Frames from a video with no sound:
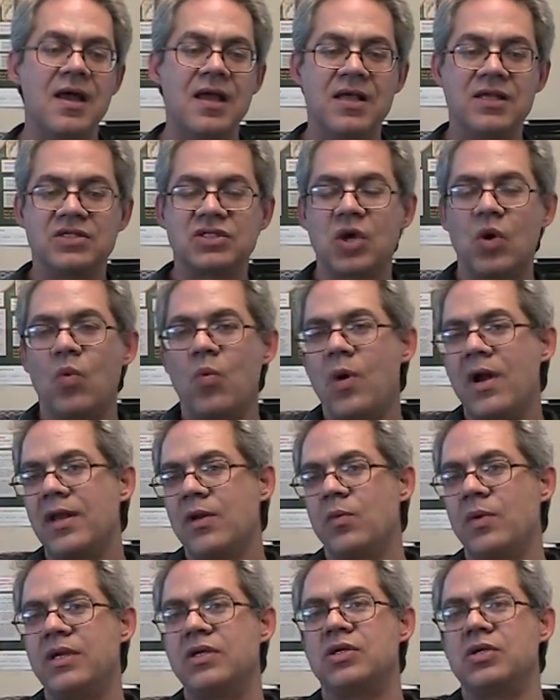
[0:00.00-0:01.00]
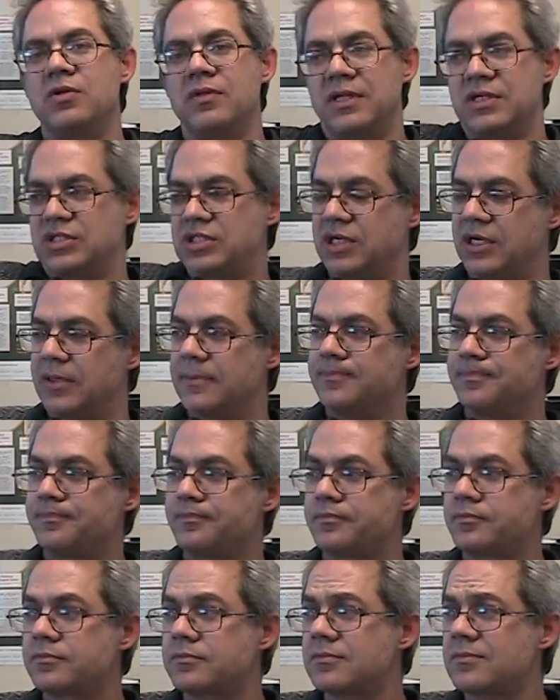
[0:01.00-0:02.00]
So what did we do this year?
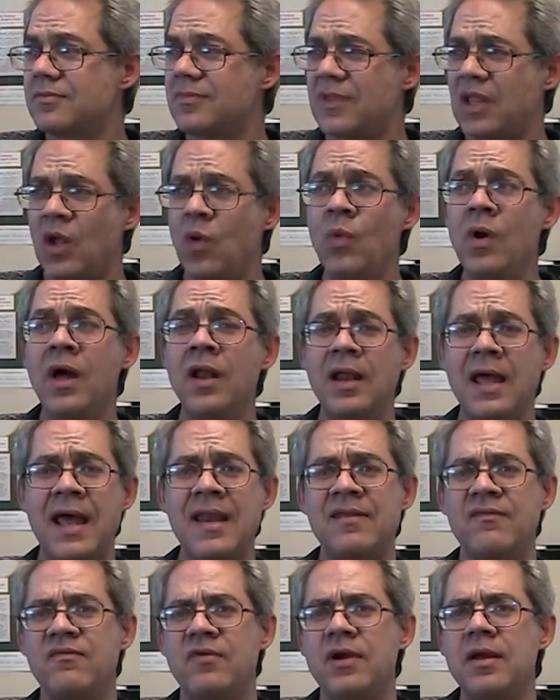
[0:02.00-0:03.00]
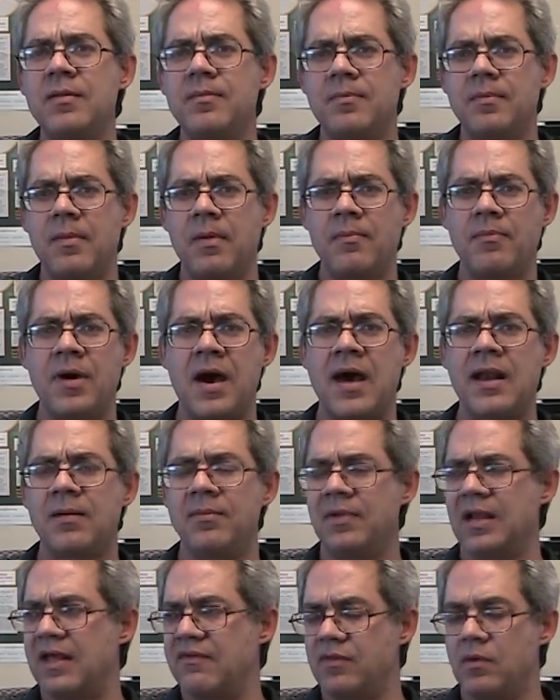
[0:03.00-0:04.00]
Well, at a very
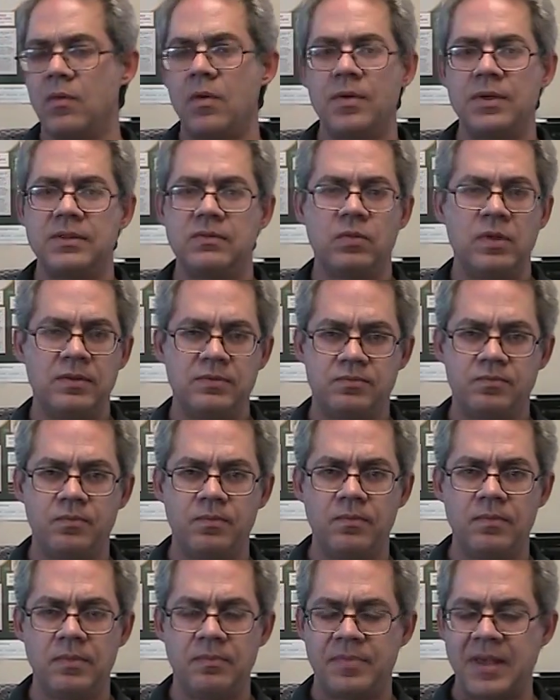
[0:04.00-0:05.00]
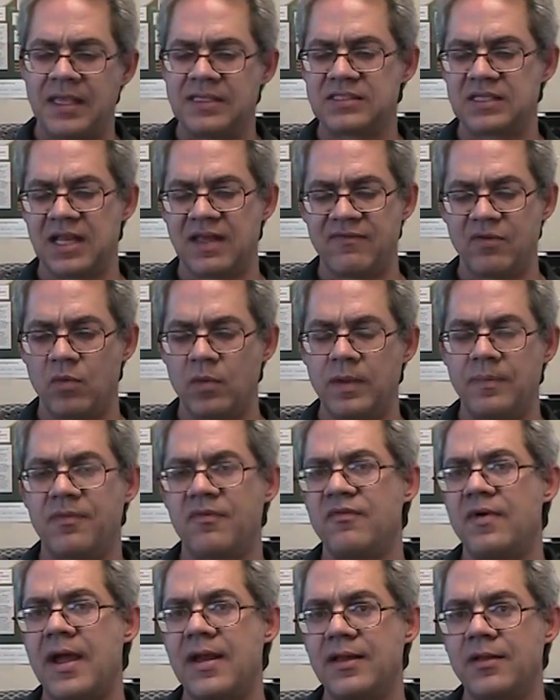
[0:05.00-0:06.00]
bottom level, base level, we
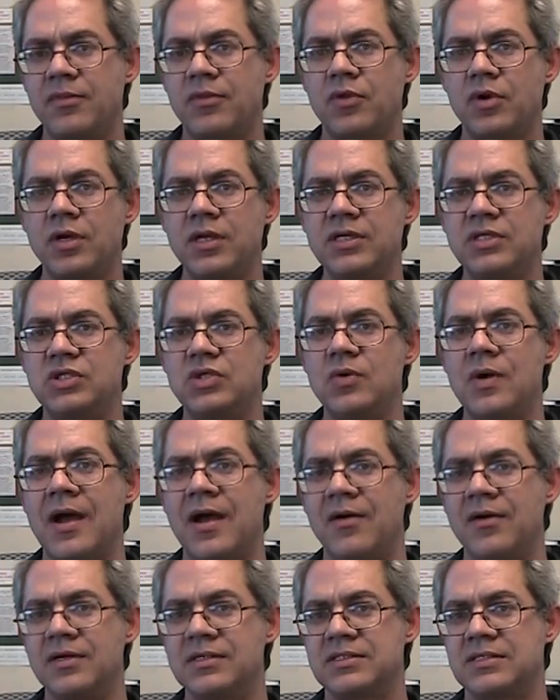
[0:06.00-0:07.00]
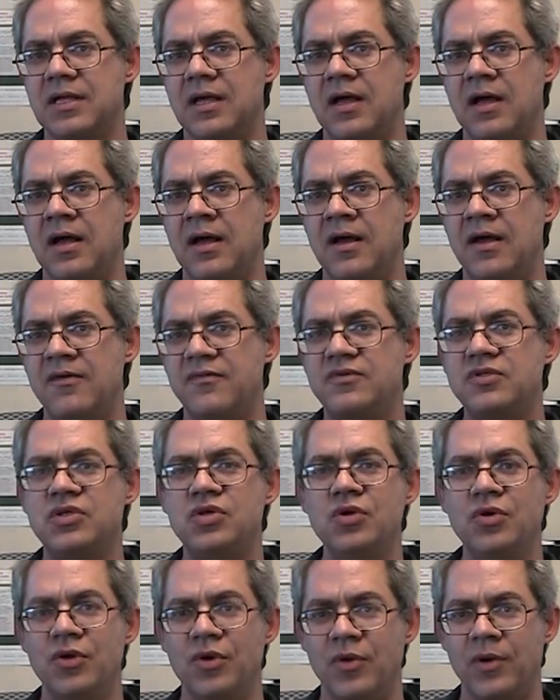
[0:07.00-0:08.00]
provided 32 hours of
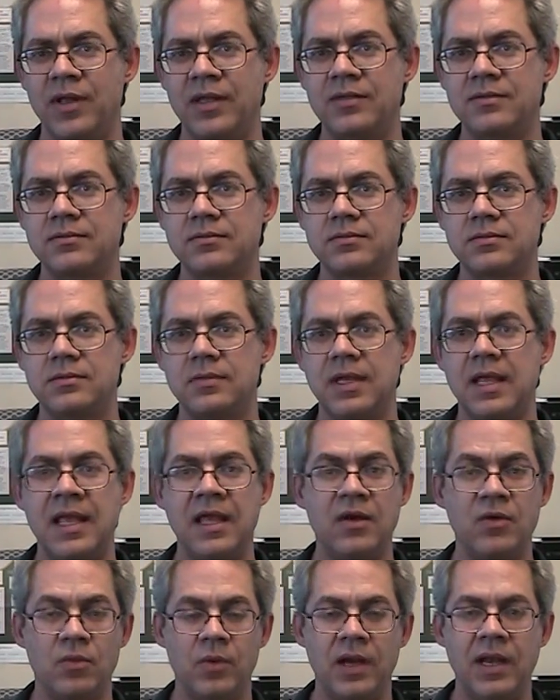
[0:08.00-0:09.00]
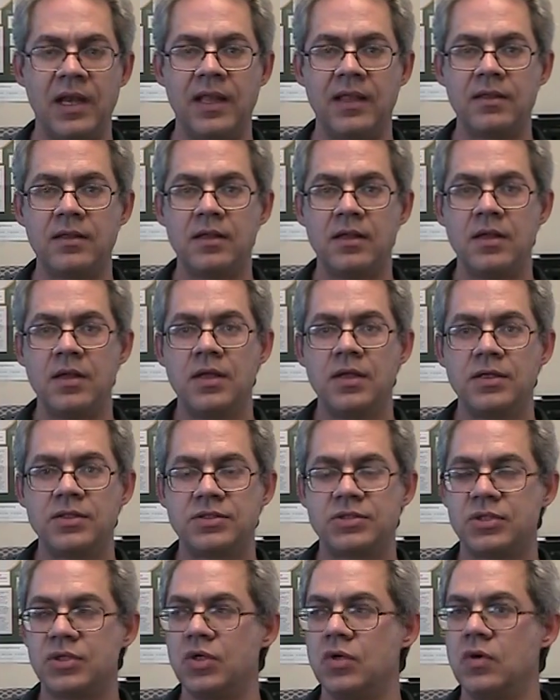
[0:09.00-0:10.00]
tutoring in reading
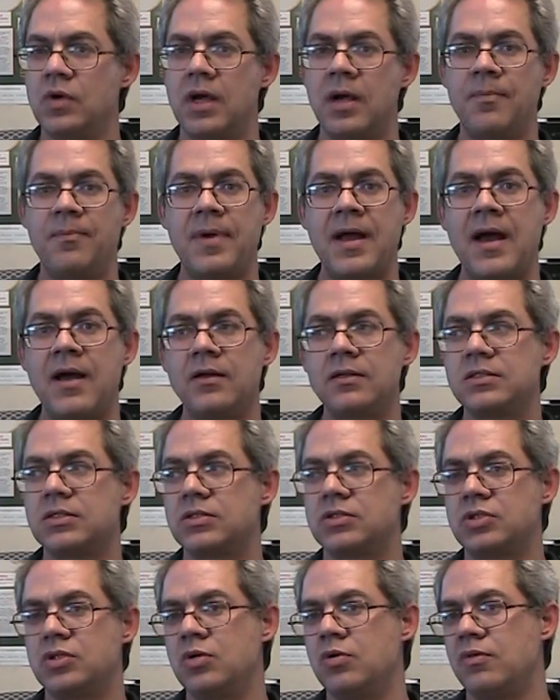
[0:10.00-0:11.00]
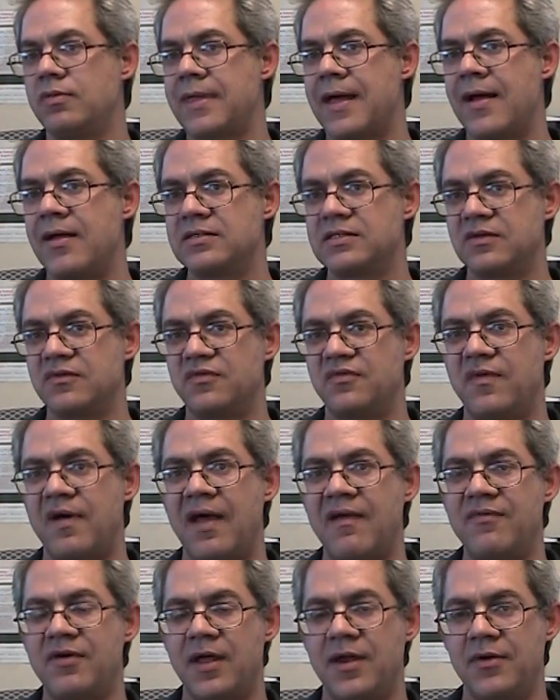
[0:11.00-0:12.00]
to about
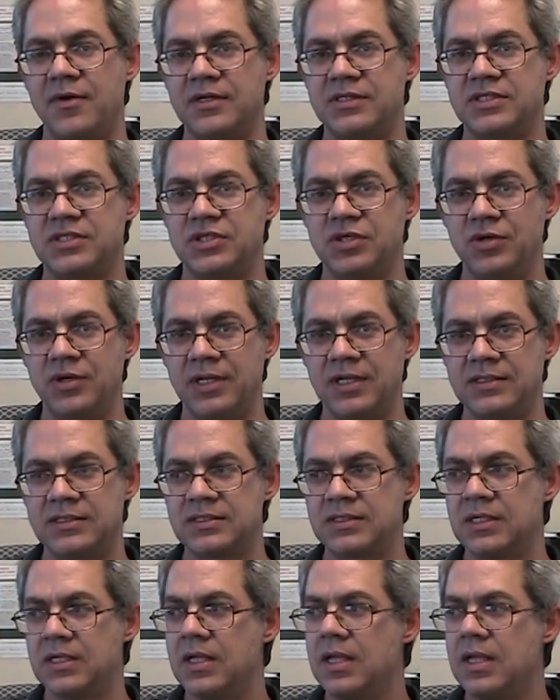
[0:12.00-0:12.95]
2,500 students.